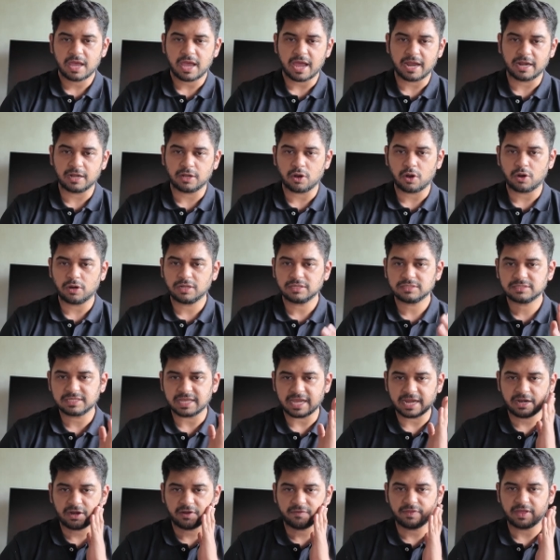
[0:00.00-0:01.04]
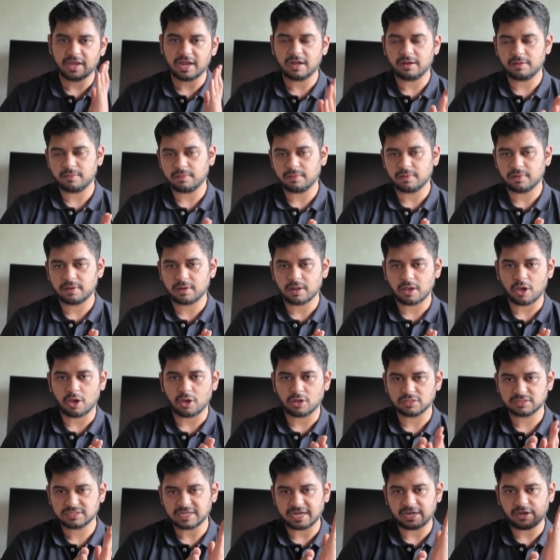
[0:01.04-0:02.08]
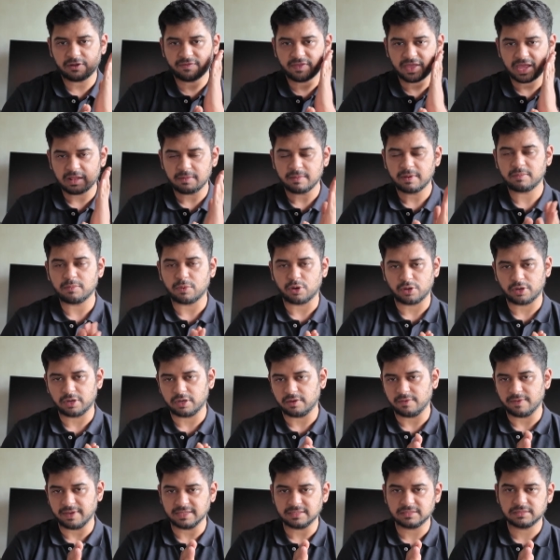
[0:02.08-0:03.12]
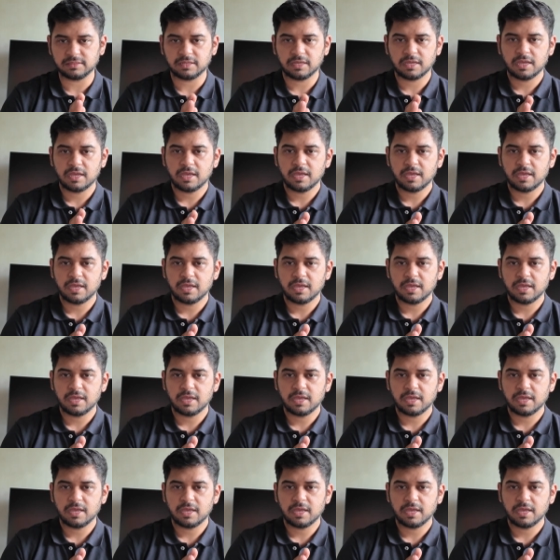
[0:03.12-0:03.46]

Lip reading: and not a side of the head or side of the helmet mounted device.